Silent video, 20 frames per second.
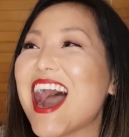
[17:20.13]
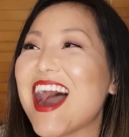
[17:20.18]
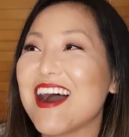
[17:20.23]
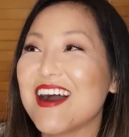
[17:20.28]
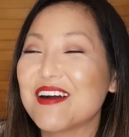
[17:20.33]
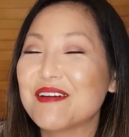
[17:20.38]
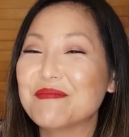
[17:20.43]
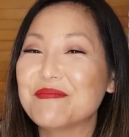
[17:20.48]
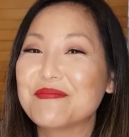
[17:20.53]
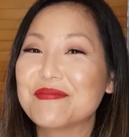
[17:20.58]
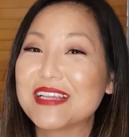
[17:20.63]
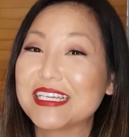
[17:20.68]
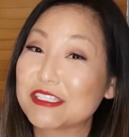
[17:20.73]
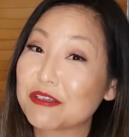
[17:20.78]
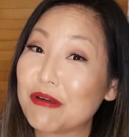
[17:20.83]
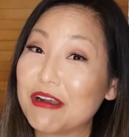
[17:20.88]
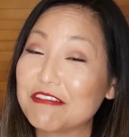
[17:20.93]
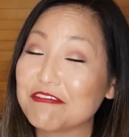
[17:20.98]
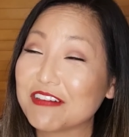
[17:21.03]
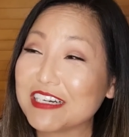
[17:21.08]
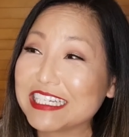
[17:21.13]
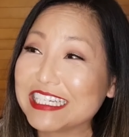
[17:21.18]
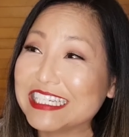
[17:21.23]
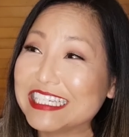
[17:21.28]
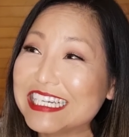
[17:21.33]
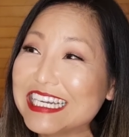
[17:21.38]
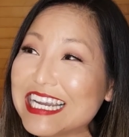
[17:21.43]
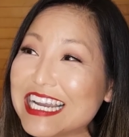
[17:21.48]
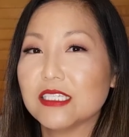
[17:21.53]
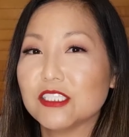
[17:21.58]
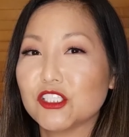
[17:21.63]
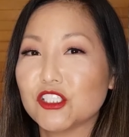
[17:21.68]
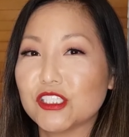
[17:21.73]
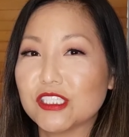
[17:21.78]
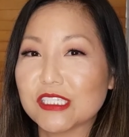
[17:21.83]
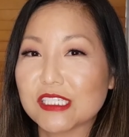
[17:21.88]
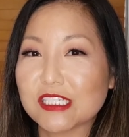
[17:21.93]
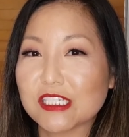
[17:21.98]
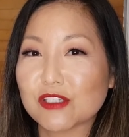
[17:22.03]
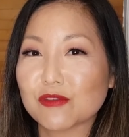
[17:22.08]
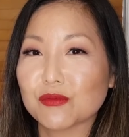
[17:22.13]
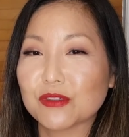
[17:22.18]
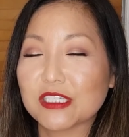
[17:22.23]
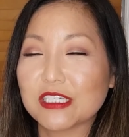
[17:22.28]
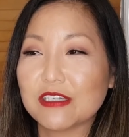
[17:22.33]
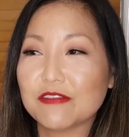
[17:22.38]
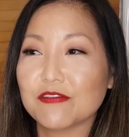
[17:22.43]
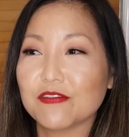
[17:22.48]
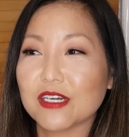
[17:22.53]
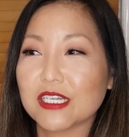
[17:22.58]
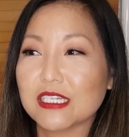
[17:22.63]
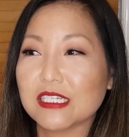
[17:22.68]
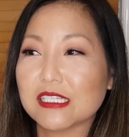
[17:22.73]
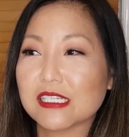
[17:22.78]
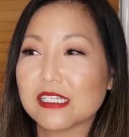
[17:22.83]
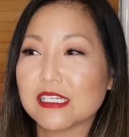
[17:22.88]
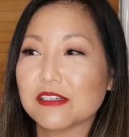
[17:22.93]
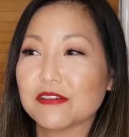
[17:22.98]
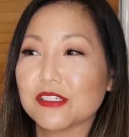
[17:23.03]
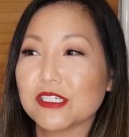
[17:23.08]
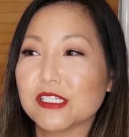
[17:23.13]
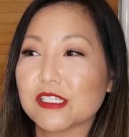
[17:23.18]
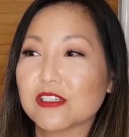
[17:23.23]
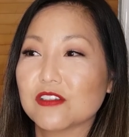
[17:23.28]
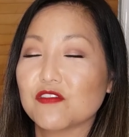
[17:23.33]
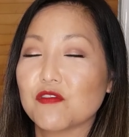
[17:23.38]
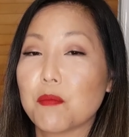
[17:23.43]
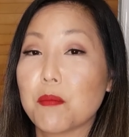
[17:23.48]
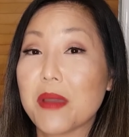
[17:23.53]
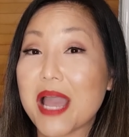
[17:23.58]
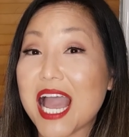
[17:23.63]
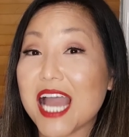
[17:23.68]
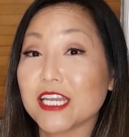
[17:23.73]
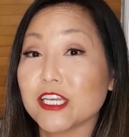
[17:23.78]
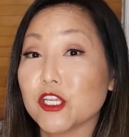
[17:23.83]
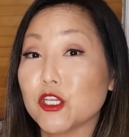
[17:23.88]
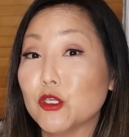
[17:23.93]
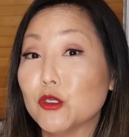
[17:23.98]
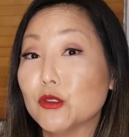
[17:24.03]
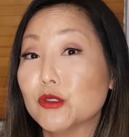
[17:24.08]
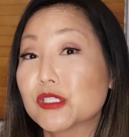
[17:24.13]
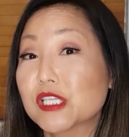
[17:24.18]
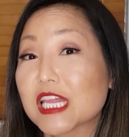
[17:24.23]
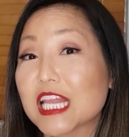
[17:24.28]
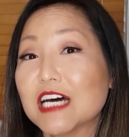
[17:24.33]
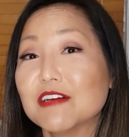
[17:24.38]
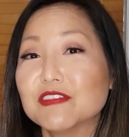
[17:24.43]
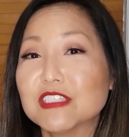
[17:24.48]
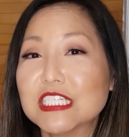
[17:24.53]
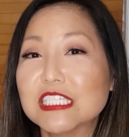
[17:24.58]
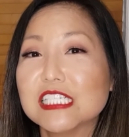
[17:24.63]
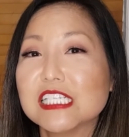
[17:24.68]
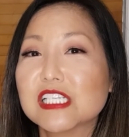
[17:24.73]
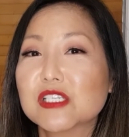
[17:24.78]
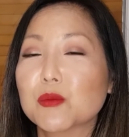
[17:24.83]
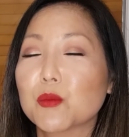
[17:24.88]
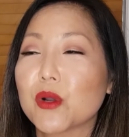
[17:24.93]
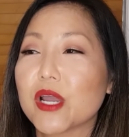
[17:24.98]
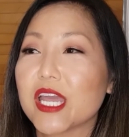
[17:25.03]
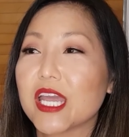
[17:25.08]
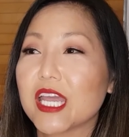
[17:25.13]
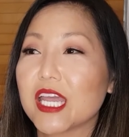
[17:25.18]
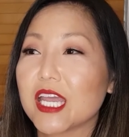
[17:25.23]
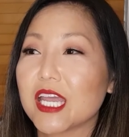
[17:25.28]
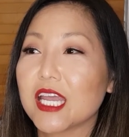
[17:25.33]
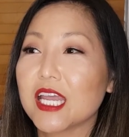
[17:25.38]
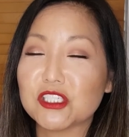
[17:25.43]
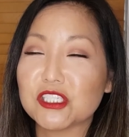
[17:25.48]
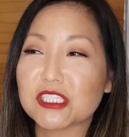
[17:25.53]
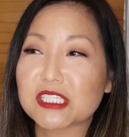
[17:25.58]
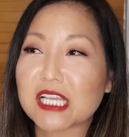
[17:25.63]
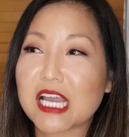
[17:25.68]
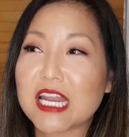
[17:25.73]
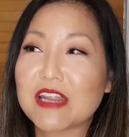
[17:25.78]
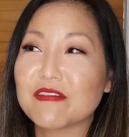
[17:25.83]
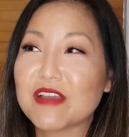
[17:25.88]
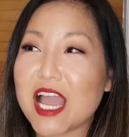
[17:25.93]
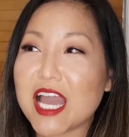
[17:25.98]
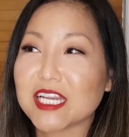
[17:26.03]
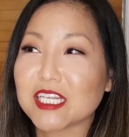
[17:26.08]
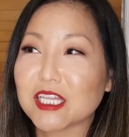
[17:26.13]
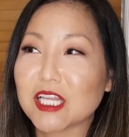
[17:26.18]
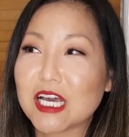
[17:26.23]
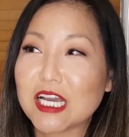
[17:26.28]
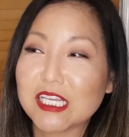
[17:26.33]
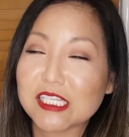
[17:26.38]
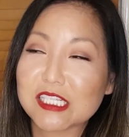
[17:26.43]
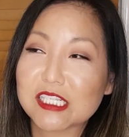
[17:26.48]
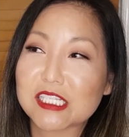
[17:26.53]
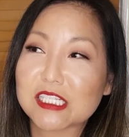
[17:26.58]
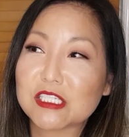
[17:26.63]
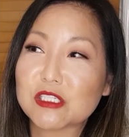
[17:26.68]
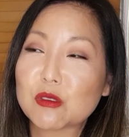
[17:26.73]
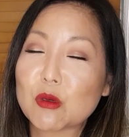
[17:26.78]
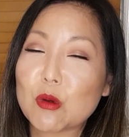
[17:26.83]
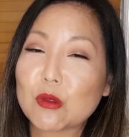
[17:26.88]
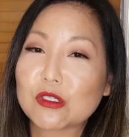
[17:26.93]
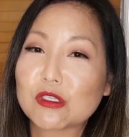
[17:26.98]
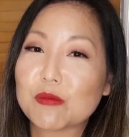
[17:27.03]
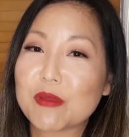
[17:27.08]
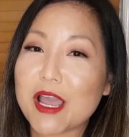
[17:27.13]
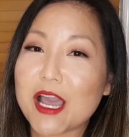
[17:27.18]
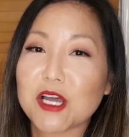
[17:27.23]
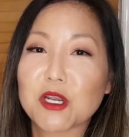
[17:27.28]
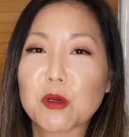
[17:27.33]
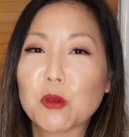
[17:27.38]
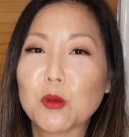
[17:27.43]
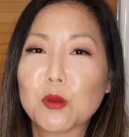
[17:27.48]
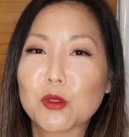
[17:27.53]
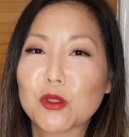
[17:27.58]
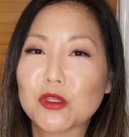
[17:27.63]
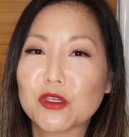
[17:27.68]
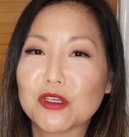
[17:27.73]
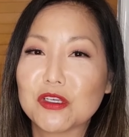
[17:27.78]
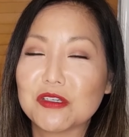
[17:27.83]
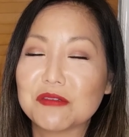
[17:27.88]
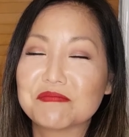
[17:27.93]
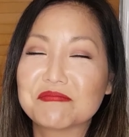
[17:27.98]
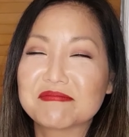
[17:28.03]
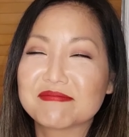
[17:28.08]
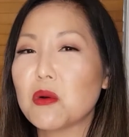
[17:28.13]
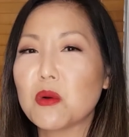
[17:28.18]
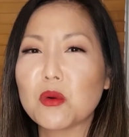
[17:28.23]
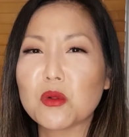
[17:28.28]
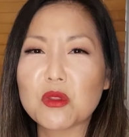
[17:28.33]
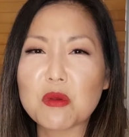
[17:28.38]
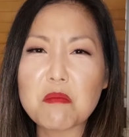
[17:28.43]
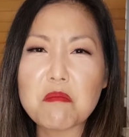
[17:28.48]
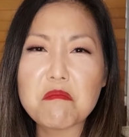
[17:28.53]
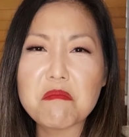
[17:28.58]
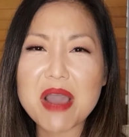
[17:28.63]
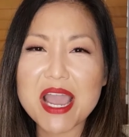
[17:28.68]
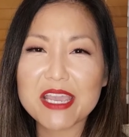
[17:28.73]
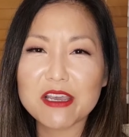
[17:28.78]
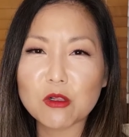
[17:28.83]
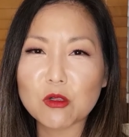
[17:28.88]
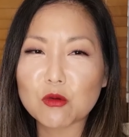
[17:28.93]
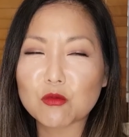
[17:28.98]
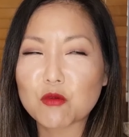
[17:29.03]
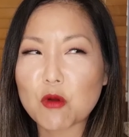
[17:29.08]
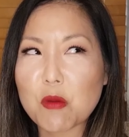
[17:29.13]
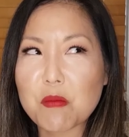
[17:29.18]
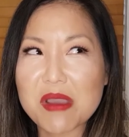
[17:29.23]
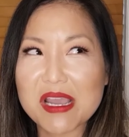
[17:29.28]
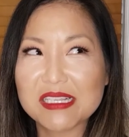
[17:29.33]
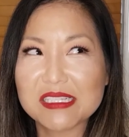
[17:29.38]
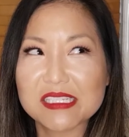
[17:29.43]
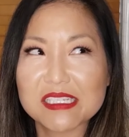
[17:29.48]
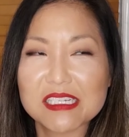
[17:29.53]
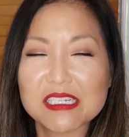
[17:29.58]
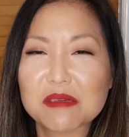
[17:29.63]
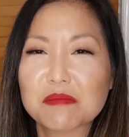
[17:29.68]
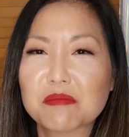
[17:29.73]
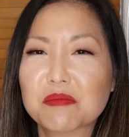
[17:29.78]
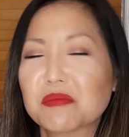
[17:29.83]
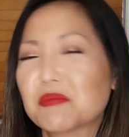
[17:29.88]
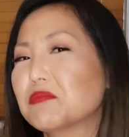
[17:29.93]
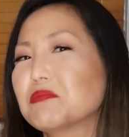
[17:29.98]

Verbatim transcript: Um, that's quite funny. She does this really funny series of bad news lovers where she just kind of analyzes and talks about all the all the male romantic